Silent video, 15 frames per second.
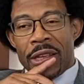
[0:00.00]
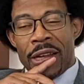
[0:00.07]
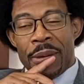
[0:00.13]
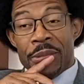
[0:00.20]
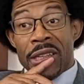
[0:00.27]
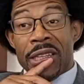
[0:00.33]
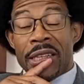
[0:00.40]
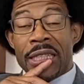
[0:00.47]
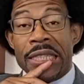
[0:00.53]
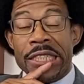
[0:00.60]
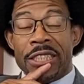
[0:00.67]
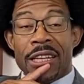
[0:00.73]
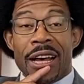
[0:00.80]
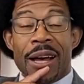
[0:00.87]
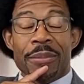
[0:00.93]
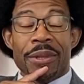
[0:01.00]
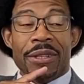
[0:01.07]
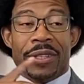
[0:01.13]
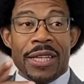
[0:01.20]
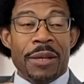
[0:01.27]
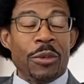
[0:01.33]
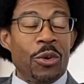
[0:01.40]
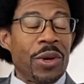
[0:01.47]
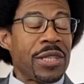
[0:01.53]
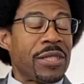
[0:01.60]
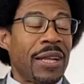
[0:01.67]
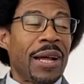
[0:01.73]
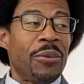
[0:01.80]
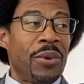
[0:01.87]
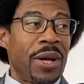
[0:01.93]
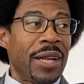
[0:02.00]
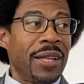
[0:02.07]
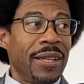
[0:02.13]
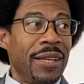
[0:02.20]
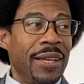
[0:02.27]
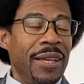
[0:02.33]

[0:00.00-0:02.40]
Um, didn't get the job, the MOS that I wanted,